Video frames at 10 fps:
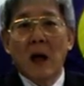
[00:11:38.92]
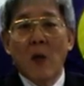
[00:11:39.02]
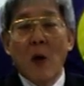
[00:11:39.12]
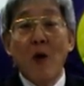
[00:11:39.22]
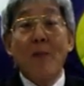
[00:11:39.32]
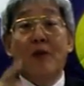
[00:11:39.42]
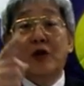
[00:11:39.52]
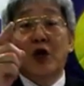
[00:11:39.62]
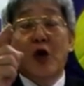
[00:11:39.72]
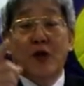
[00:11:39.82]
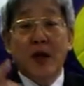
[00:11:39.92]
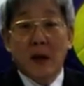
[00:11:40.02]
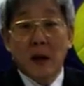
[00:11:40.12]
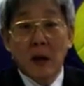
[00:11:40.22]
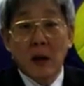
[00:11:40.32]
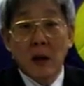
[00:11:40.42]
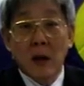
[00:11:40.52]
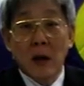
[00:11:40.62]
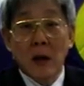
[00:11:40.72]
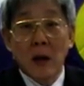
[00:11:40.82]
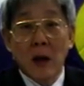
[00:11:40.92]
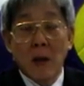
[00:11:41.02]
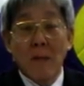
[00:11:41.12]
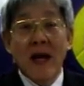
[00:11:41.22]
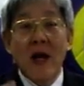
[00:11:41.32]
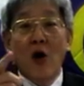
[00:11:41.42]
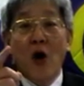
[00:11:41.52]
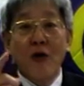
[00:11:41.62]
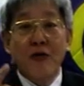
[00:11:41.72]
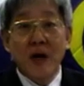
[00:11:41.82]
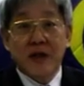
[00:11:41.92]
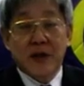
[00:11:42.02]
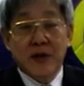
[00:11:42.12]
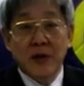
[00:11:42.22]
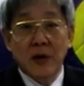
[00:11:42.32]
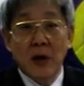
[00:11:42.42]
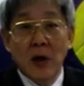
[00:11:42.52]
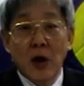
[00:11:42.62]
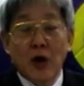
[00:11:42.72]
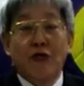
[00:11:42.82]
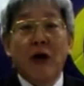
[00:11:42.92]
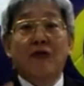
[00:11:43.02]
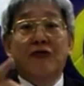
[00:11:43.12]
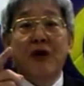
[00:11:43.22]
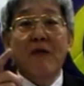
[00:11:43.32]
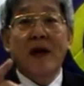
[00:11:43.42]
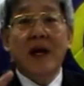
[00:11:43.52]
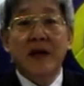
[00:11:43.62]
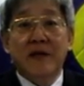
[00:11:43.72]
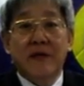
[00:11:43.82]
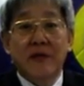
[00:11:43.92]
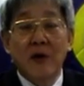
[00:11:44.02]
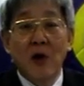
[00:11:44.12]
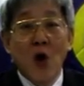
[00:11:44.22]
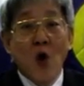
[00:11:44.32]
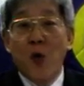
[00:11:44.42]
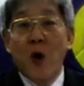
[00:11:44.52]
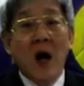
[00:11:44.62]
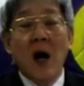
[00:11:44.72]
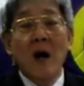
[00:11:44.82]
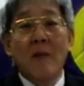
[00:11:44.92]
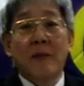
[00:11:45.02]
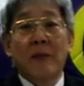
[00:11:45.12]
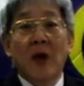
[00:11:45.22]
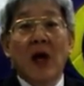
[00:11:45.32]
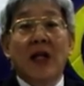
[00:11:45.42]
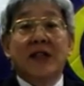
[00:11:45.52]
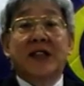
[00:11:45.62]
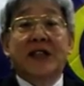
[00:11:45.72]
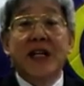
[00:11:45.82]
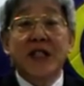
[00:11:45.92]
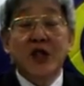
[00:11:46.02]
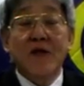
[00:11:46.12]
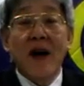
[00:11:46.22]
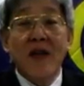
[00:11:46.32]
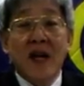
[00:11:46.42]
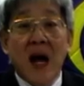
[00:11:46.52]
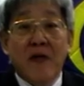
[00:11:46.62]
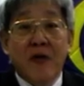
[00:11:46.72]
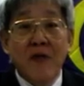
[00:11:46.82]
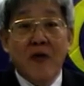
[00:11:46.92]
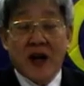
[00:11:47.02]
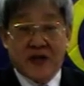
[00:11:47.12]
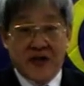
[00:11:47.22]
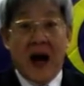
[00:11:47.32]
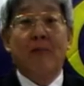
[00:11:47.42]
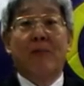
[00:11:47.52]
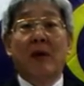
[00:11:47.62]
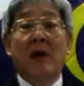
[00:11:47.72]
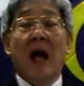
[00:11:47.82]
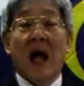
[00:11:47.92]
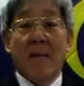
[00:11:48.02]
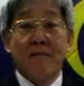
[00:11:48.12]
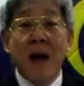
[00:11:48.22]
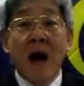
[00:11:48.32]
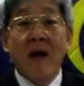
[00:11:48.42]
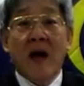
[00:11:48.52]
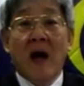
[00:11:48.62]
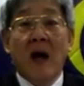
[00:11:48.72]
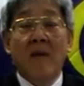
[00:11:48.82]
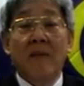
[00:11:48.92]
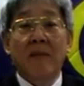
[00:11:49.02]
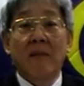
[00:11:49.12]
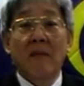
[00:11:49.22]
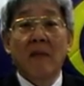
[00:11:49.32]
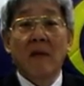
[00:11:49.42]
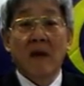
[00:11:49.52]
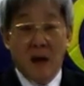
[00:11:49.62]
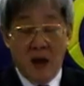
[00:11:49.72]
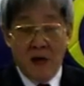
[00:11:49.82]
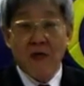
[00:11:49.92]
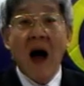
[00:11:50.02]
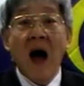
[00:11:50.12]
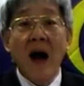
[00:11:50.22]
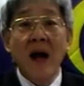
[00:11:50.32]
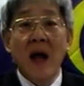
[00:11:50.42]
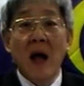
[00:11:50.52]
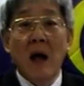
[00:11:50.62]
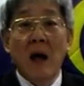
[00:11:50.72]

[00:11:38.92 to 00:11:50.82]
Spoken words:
when we prosecuted money launderers, drug traffickers who are citizens of other countries, for example, America, Iran,